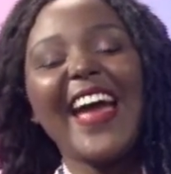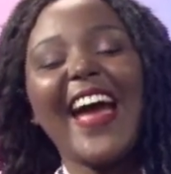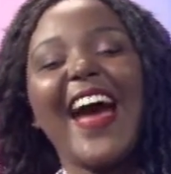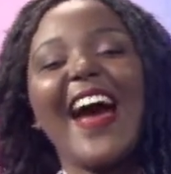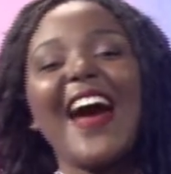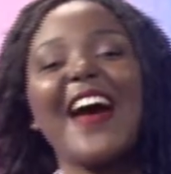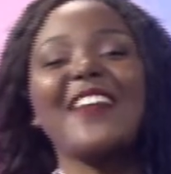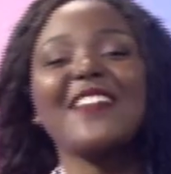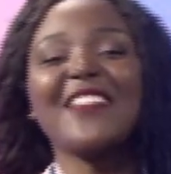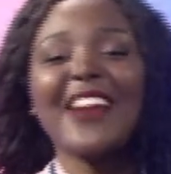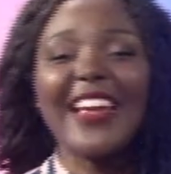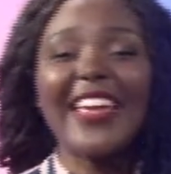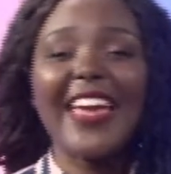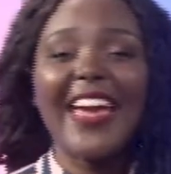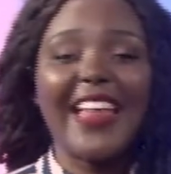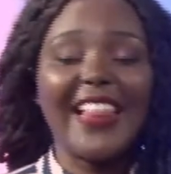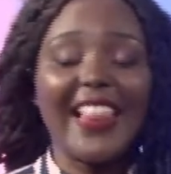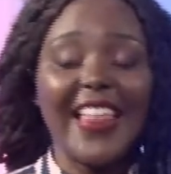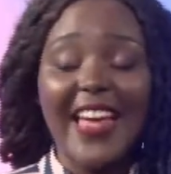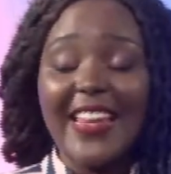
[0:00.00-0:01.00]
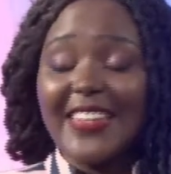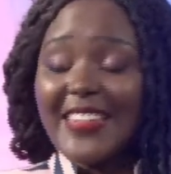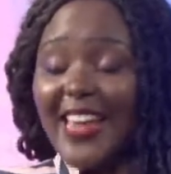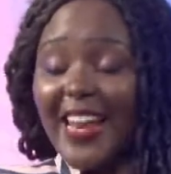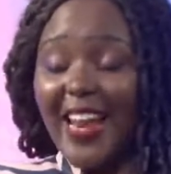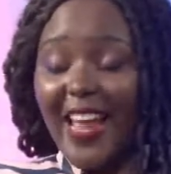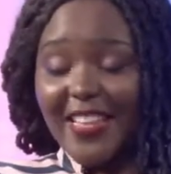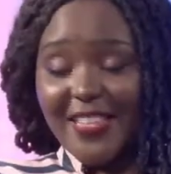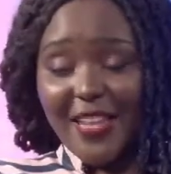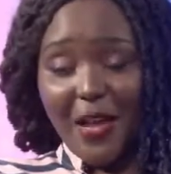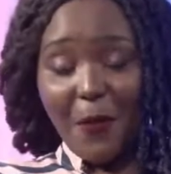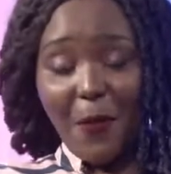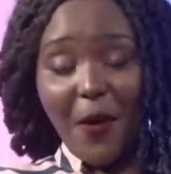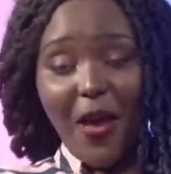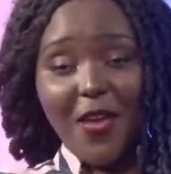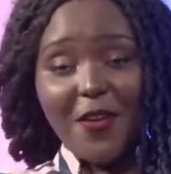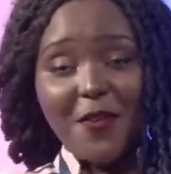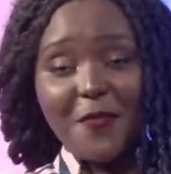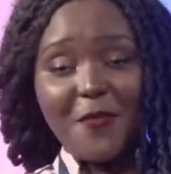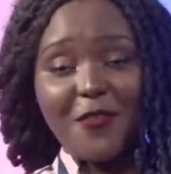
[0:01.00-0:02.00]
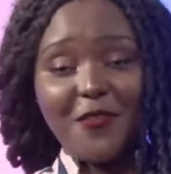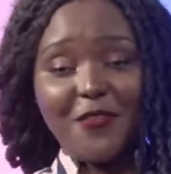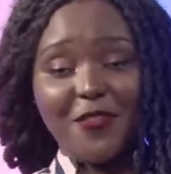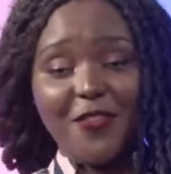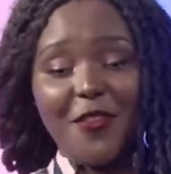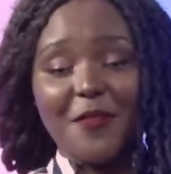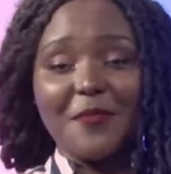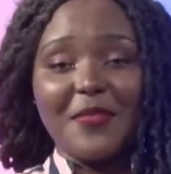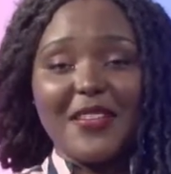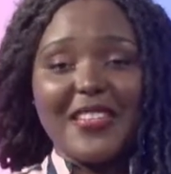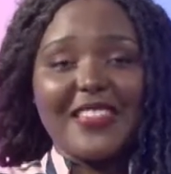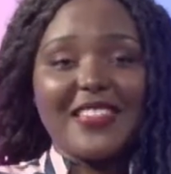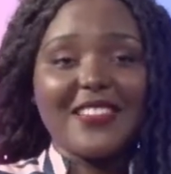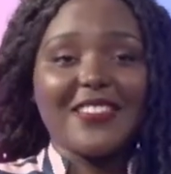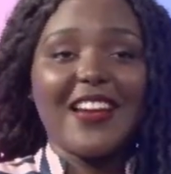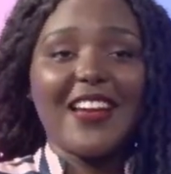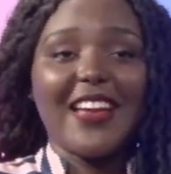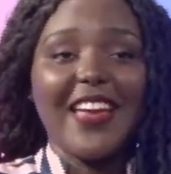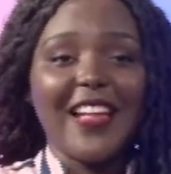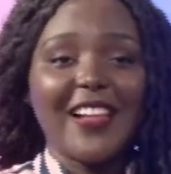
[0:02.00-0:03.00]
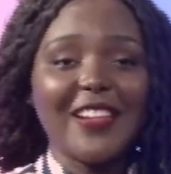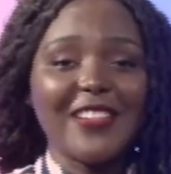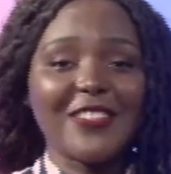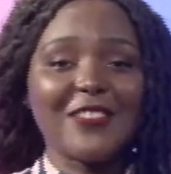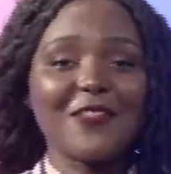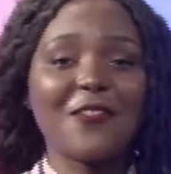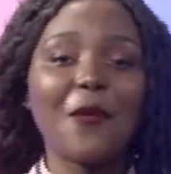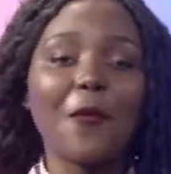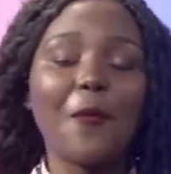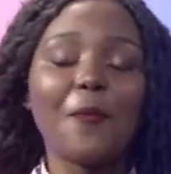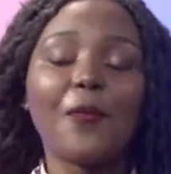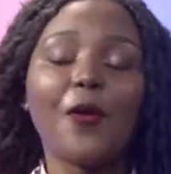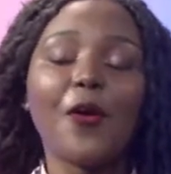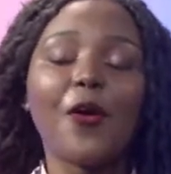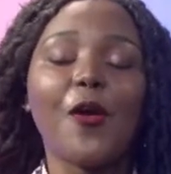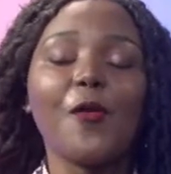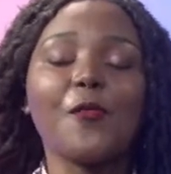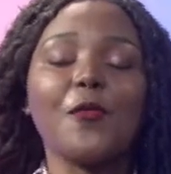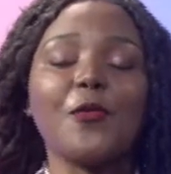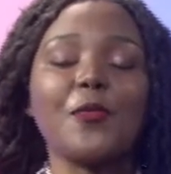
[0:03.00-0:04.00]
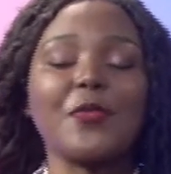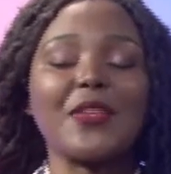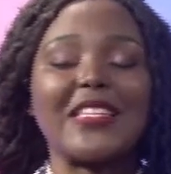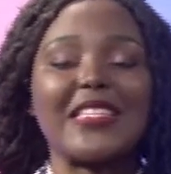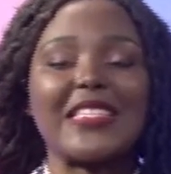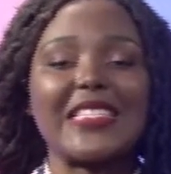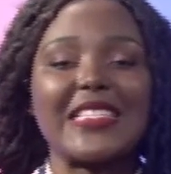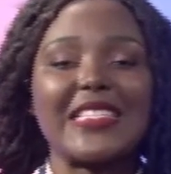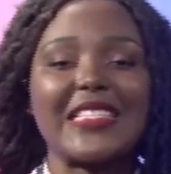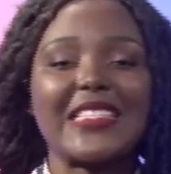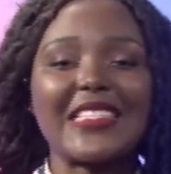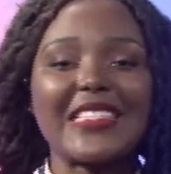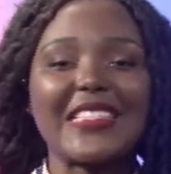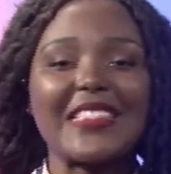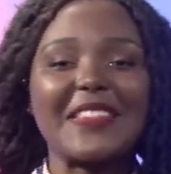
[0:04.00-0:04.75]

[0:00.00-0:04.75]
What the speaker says: Racquel, and tell us how why you moved from Binti Racquel to Pokomo princess.